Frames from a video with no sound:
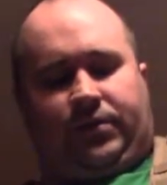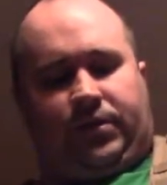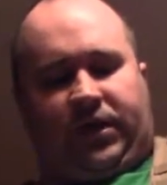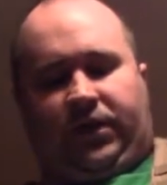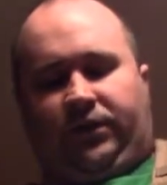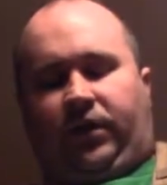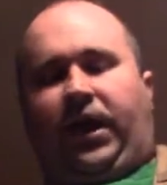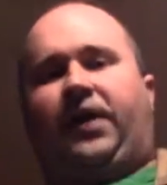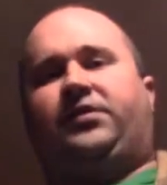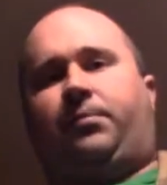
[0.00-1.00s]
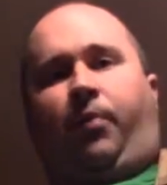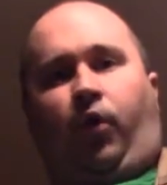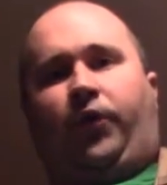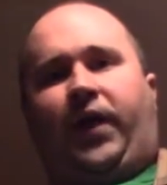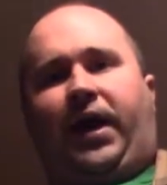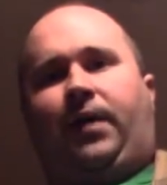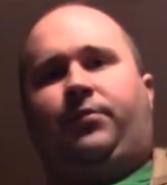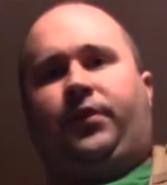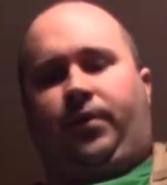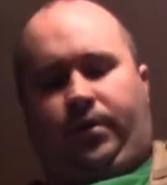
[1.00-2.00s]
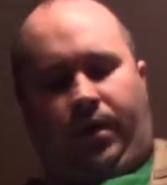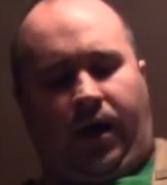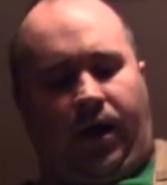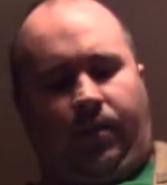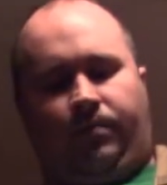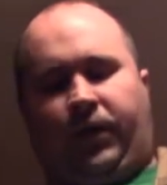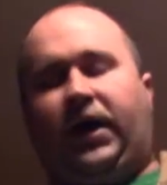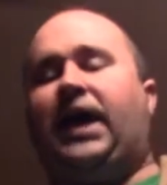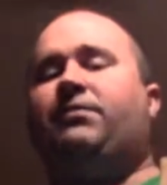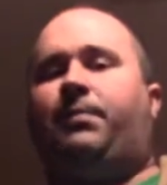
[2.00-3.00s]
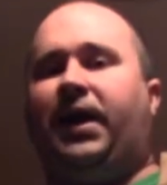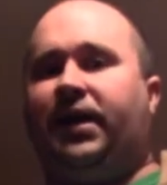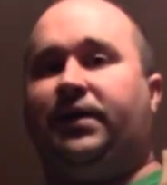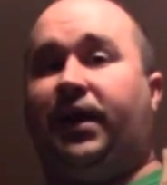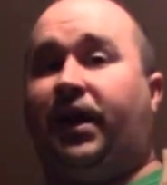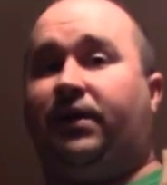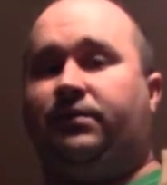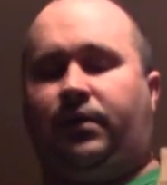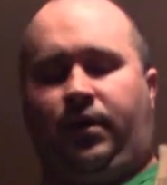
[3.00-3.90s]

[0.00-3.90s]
these elastic pull tabs. They're kind of a pain in the ass.